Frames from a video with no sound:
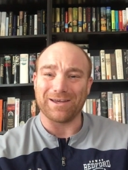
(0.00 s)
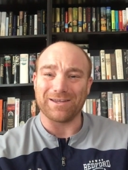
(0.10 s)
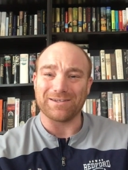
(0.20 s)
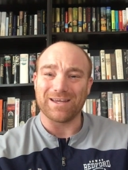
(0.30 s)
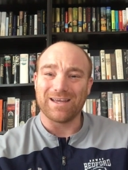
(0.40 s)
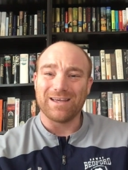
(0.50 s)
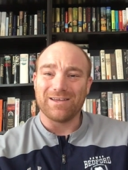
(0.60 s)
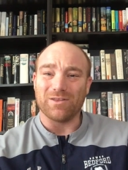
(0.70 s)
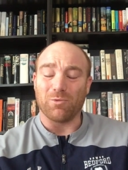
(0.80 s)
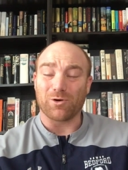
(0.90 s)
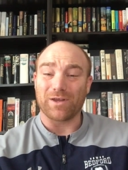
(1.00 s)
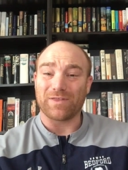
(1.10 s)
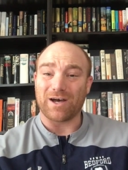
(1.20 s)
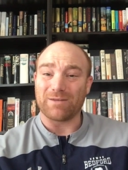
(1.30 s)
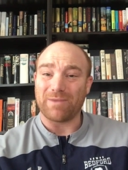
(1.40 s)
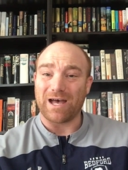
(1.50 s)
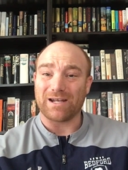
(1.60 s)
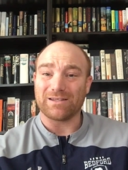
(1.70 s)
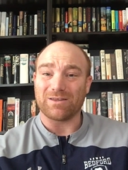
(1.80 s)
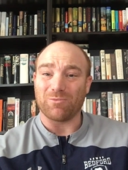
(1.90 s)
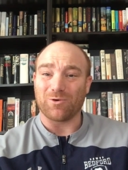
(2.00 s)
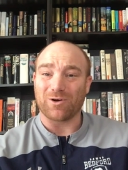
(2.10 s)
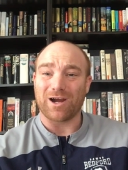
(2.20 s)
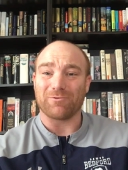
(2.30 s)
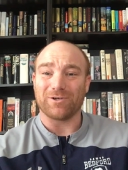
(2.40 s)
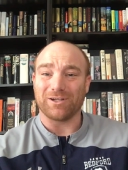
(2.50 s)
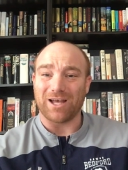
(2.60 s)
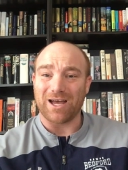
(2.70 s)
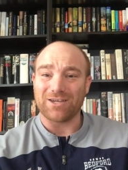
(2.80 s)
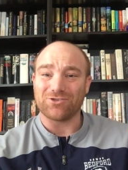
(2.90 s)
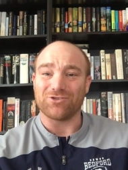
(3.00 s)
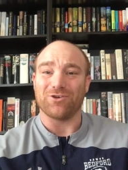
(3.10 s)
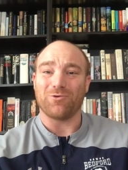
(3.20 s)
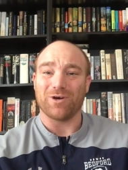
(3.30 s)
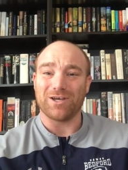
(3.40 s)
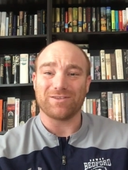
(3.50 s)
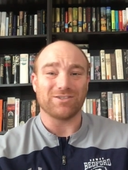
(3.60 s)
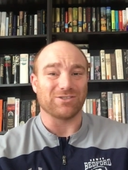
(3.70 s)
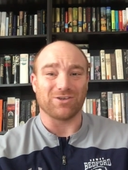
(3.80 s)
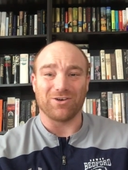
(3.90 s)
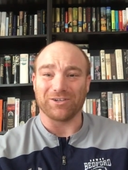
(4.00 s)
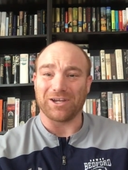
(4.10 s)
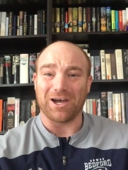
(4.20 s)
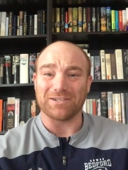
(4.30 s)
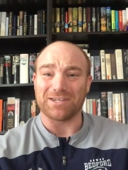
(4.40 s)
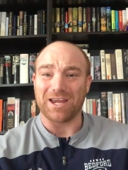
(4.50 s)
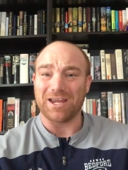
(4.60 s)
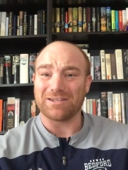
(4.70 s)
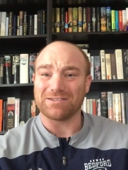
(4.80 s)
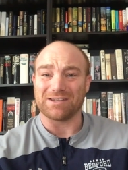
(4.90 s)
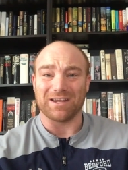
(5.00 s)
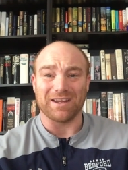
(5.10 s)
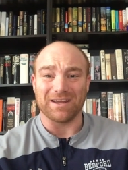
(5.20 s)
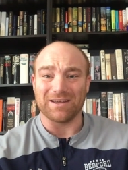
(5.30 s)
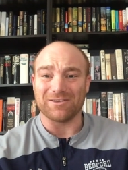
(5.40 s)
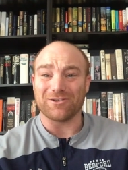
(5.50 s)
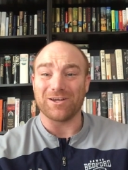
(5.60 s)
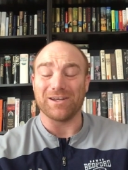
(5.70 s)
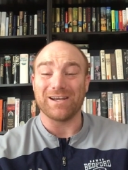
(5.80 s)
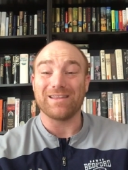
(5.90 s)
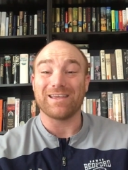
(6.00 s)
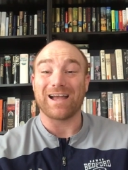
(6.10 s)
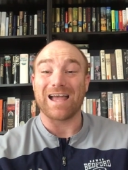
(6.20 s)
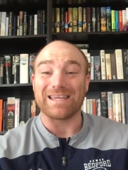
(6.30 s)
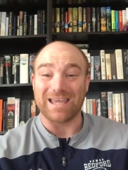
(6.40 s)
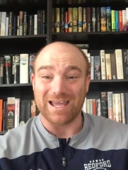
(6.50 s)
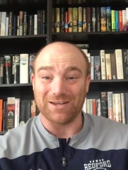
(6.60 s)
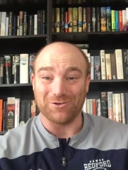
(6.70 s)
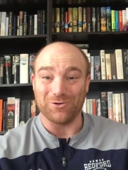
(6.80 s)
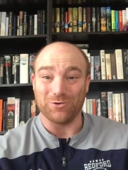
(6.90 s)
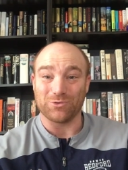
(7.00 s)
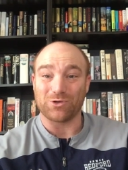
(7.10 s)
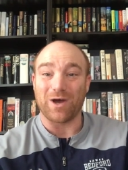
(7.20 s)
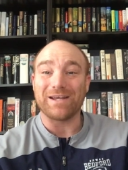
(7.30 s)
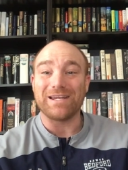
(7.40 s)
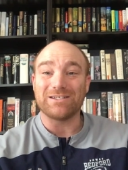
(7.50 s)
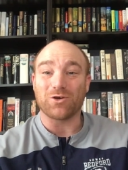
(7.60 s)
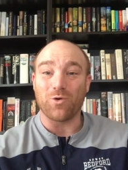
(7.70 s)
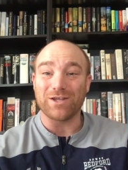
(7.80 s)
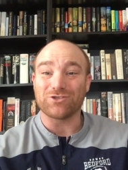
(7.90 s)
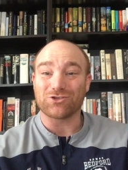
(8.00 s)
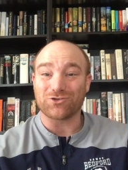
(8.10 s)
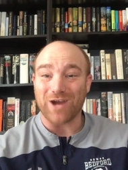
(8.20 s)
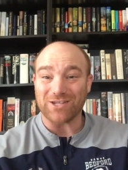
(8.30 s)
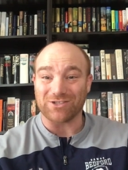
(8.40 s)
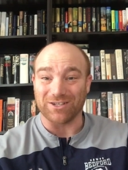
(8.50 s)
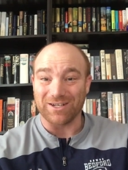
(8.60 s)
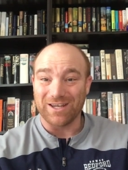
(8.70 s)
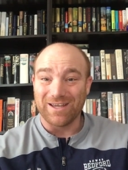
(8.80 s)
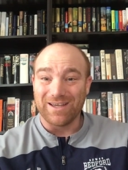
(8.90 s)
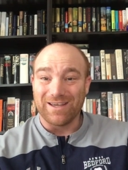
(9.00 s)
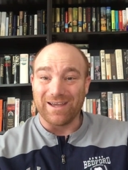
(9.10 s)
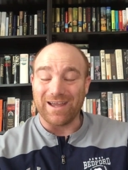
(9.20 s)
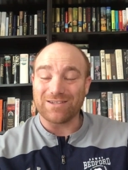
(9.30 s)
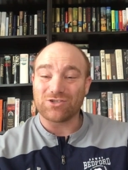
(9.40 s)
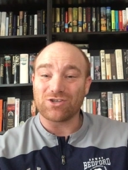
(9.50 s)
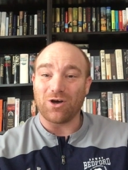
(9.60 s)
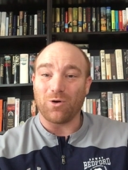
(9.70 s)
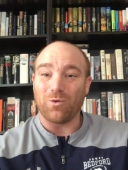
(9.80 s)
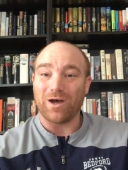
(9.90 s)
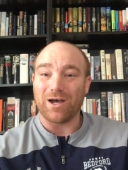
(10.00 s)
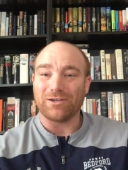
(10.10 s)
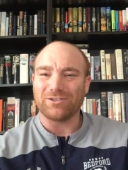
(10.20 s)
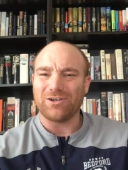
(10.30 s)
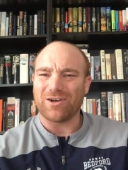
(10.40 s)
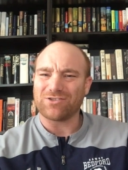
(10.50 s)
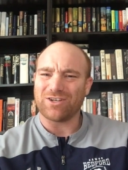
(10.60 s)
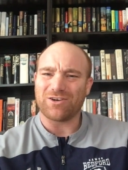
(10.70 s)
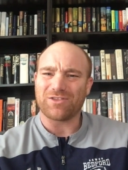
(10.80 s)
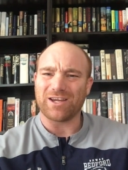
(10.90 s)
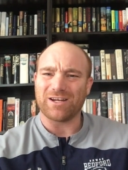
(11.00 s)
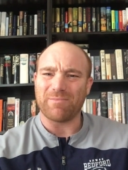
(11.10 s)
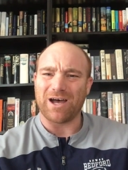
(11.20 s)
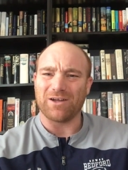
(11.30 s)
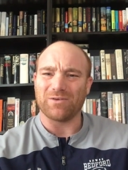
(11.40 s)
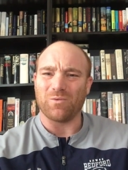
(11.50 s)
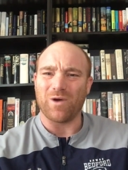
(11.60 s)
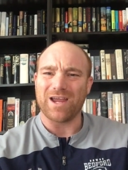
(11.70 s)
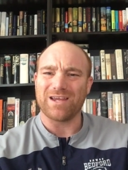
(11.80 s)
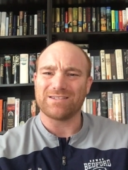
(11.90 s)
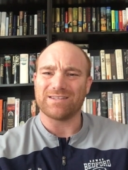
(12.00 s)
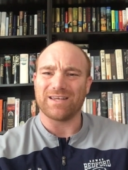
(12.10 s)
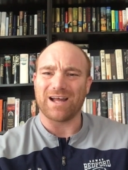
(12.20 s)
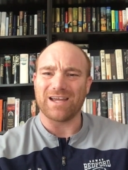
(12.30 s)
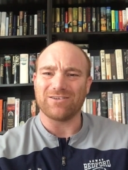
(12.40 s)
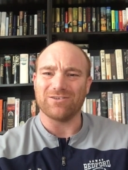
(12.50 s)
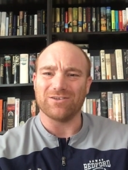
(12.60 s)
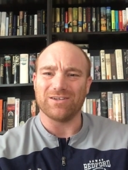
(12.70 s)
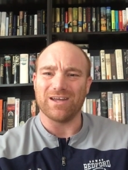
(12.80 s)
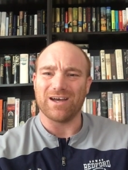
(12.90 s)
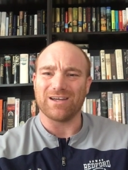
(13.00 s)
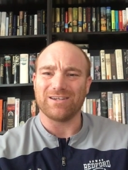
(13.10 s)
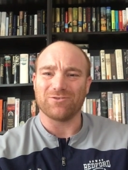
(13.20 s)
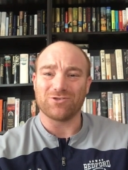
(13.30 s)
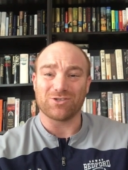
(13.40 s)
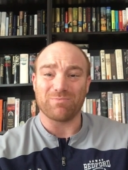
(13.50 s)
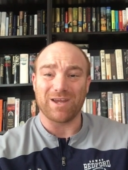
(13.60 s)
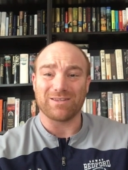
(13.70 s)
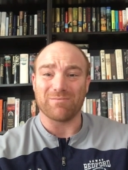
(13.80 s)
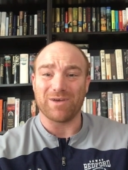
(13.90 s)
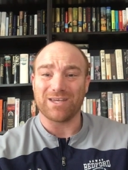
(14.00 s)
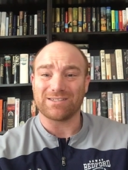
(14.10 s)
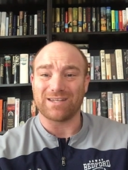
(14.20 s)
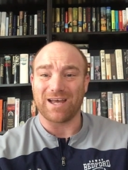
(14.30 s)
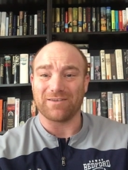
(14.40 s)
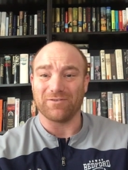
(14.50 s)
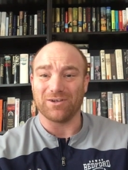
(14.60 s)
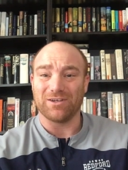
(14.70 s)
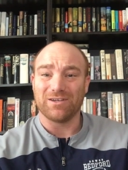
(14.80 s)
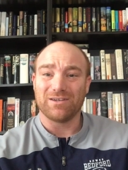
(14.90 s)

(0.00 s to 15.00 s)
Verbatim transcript: And the more I thought about it, the more I realized, you know what? This is all in God's hands, and there isn't anything I can do. So I need to quit stressing. And so, uh, you know, I was sitting there thinking about ways that I could, uh, you know, just make the best out of a